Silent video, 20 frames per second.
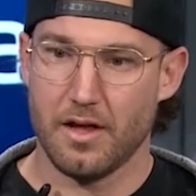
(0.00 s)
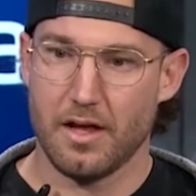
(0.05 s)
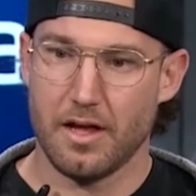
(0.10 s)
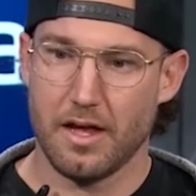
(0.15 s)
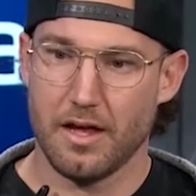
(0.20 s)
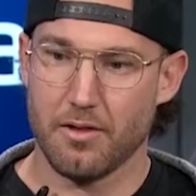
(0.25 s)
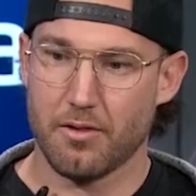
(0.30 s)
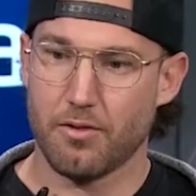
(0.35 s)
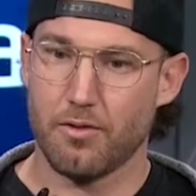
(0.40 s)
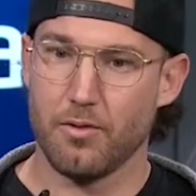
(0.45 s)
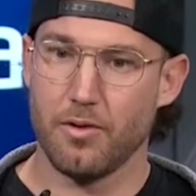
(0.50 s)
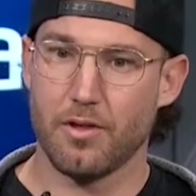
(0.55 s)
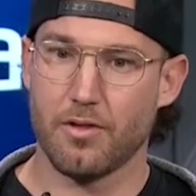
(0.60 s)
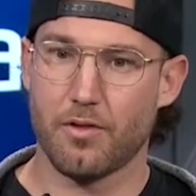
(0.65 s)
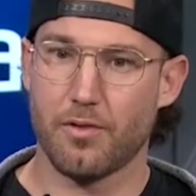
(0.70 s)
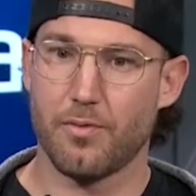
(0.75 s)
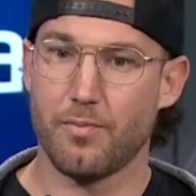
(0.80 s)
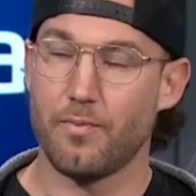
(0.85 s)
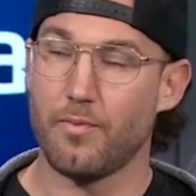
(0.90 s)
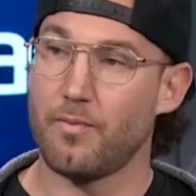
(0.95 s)
as soon as,
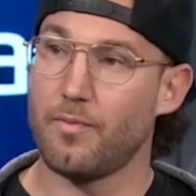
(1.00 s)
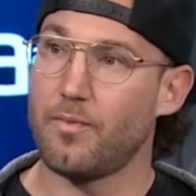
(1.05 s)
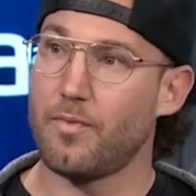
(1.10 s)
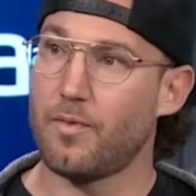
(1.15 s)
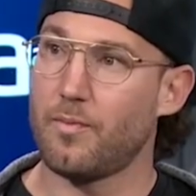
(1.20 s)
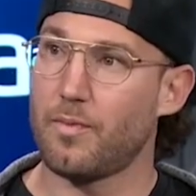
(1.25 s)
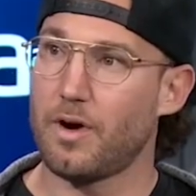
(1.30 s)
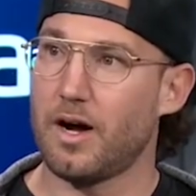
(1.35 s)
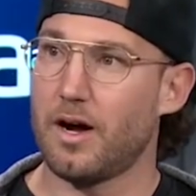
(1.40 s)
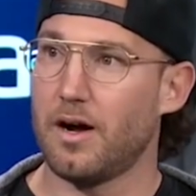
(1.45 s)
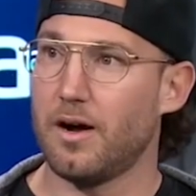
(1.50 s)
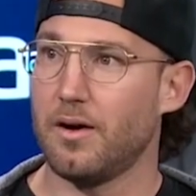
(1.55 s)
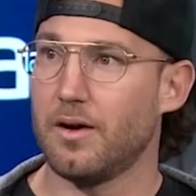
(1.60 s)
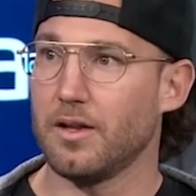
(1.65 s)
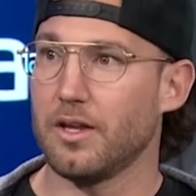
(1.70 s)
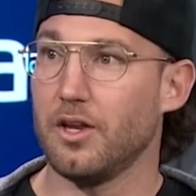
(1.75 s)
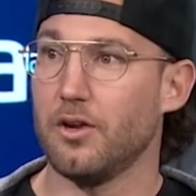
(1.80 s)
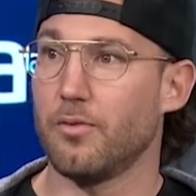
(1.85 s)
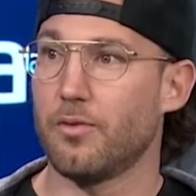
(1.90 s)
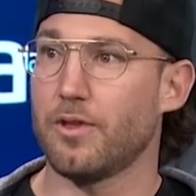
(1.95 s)
uh,
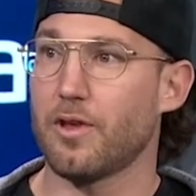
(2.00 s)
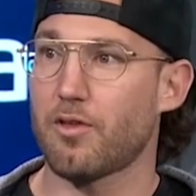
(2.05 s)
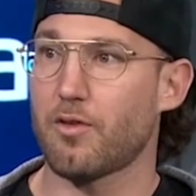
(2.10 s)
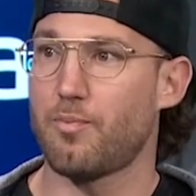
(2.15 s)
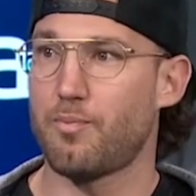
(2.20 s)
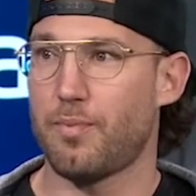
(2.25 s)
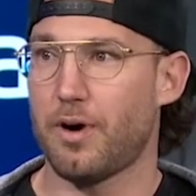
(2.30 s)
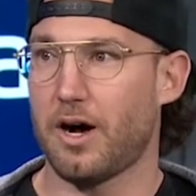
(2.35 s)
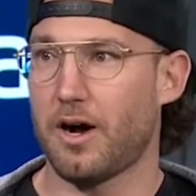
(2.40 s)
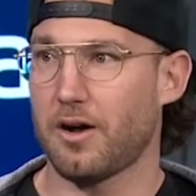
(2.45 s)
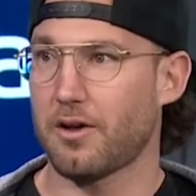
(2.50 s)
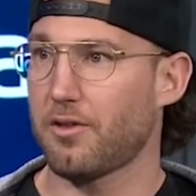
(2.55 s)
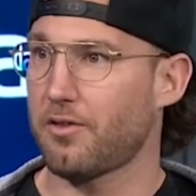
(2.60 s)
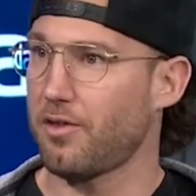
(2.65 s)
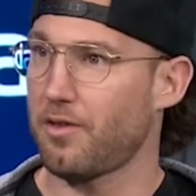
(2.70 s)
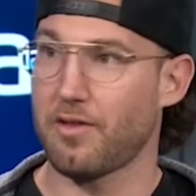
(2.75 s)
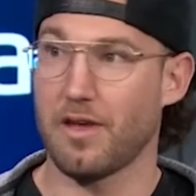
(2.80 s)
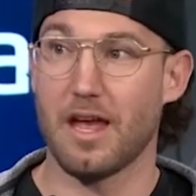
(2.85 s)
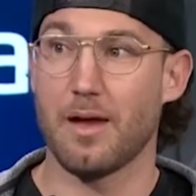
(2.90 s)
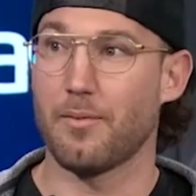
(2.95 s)
you know, this box,
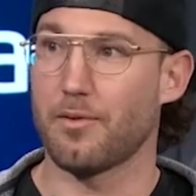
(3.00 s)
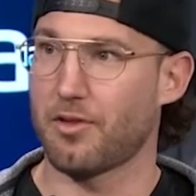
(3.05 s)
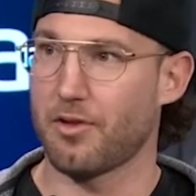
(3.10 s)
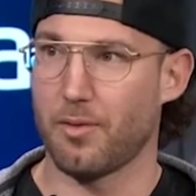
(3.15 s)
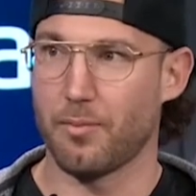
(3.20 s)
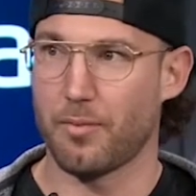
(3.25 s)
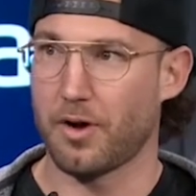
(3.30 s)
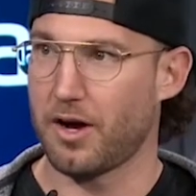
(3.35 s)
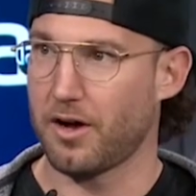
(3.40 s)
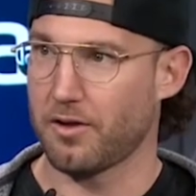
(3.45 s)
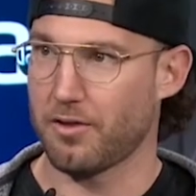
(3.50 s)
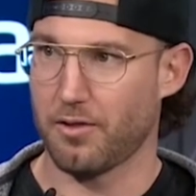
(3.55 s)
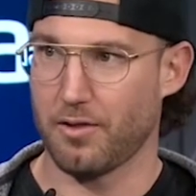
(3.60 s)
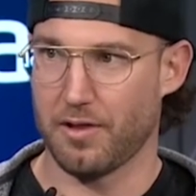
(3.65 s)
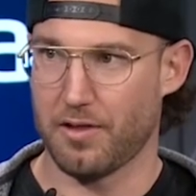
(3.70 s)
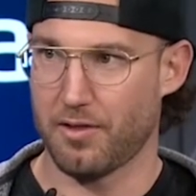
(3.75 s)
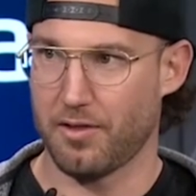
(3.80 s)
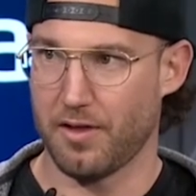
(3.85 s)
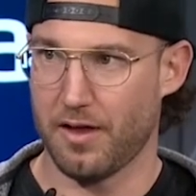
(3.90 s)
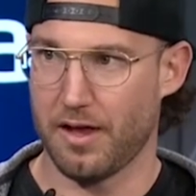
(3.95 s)
this Amazon box,
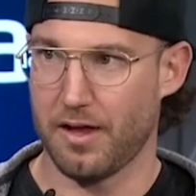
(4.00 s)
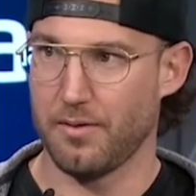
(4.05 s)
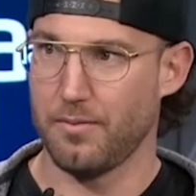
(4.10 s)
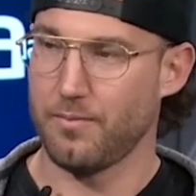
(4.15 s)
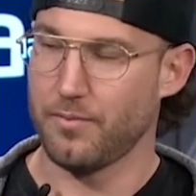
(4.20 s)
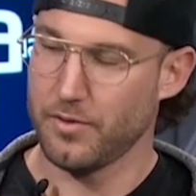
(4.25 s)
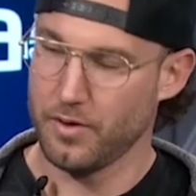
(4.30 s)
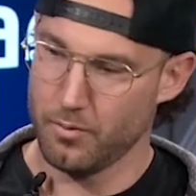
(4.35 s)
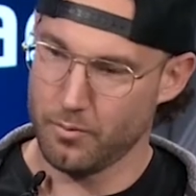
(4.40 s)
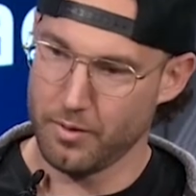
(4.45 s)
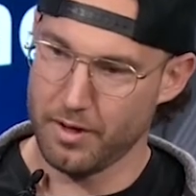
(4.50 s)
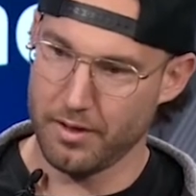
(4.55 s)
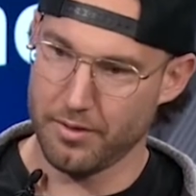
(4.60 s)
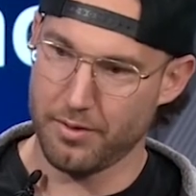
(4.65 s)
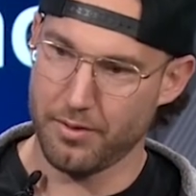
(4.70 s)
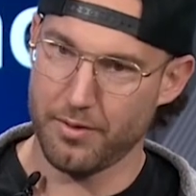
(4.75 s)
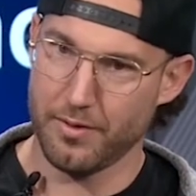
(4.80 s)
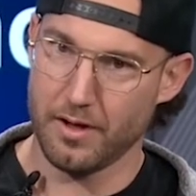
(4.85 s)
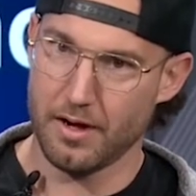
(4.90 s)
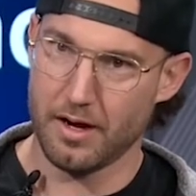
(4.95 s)
let's say,
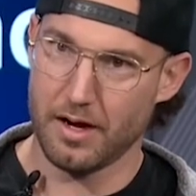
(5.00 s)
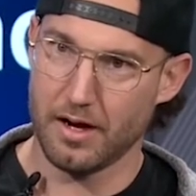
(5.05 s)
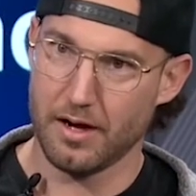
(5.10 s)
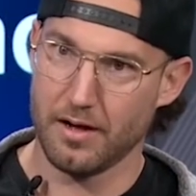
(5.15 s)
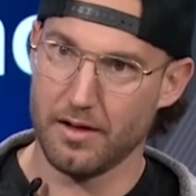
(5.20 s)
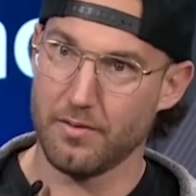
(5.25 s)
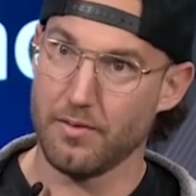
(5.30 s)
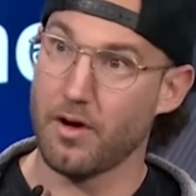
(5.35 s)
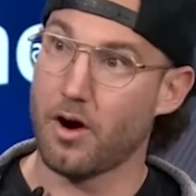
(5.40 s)
with uh,